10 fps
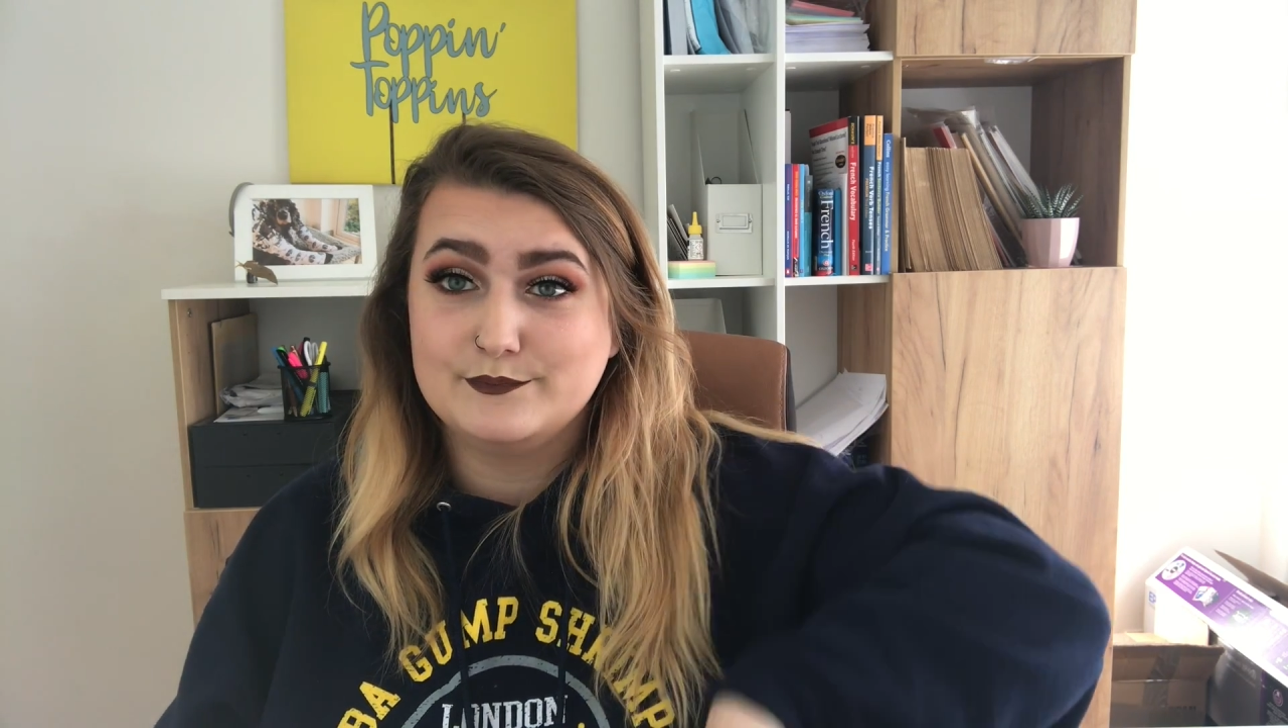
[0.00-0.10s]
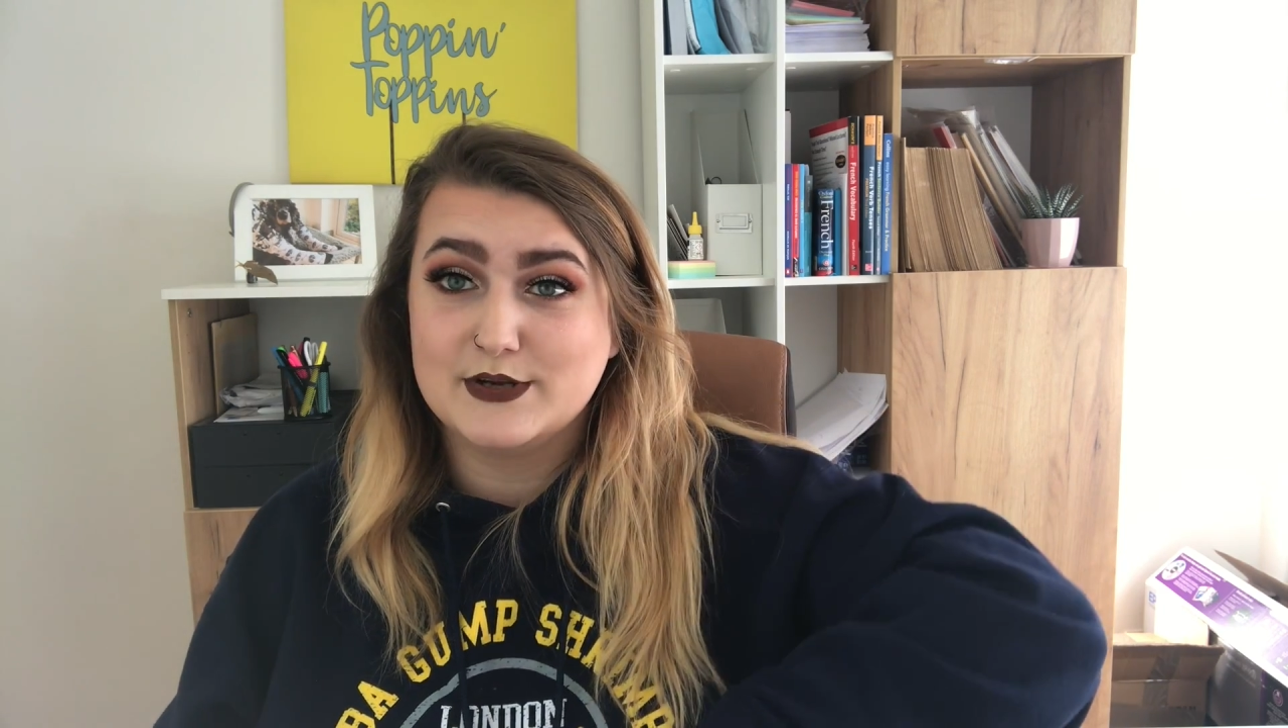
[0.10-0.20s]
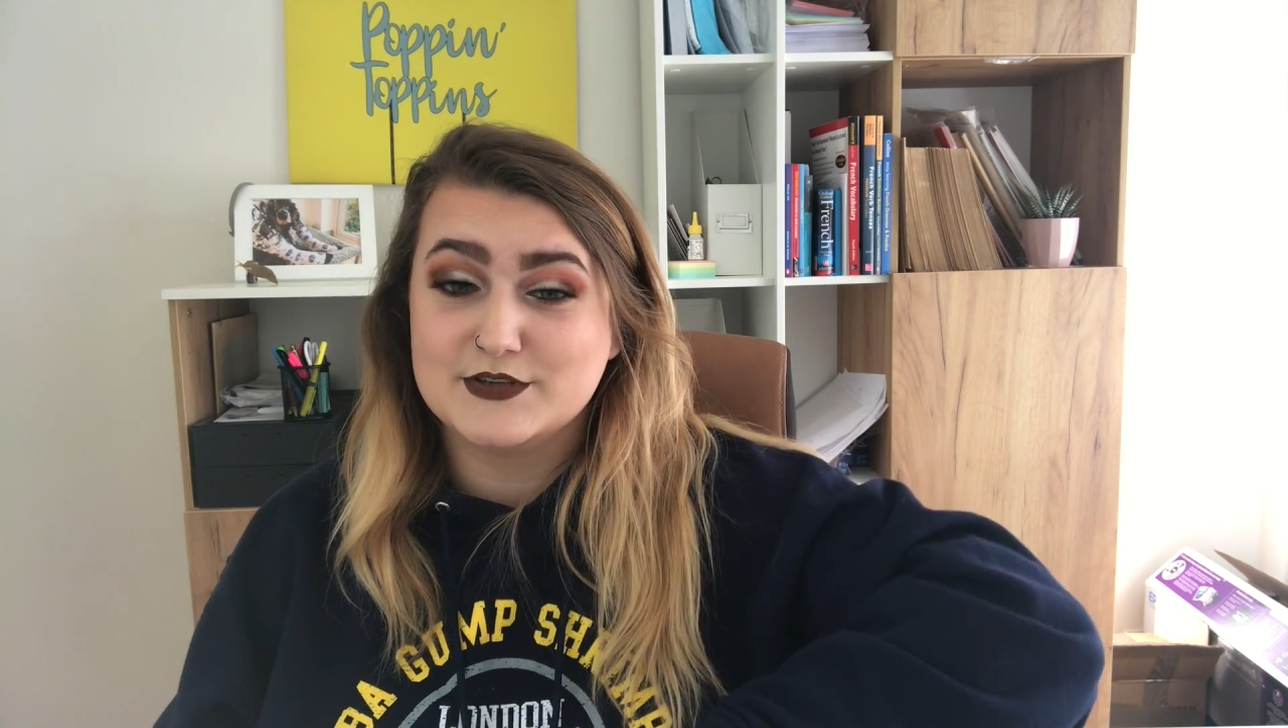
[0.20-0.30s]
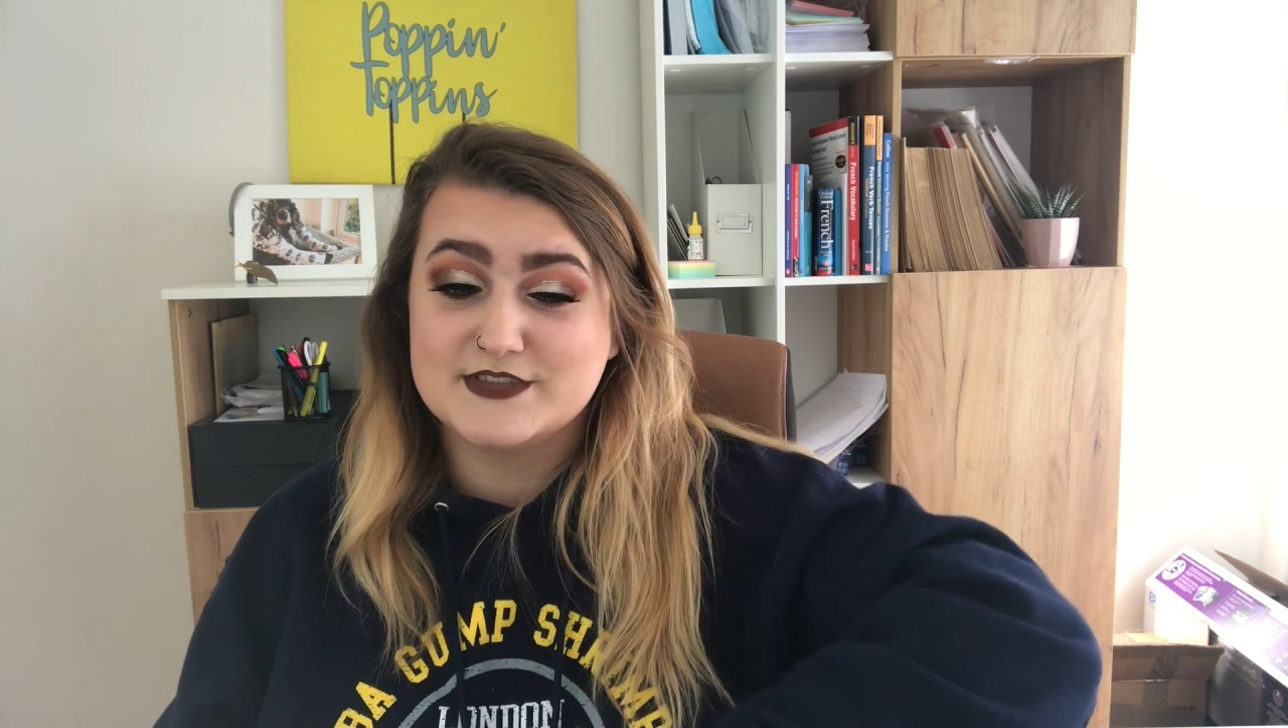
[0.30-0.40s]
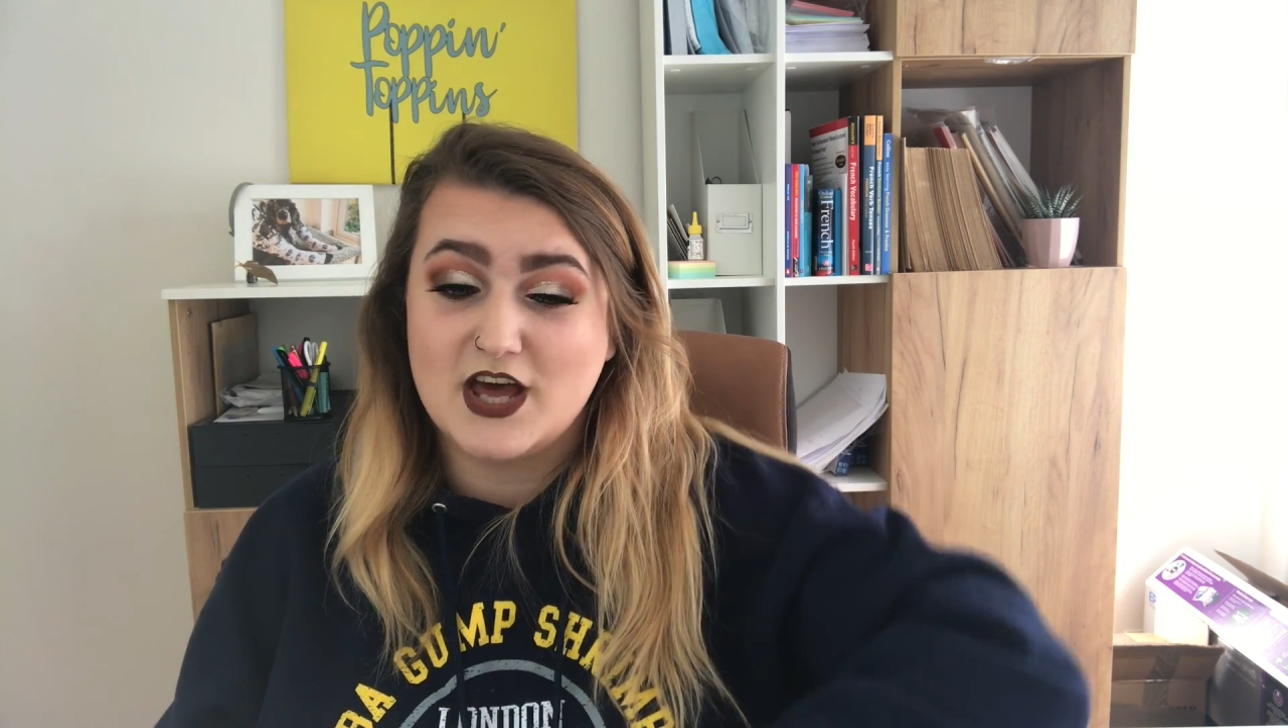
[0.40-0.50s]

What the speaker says: because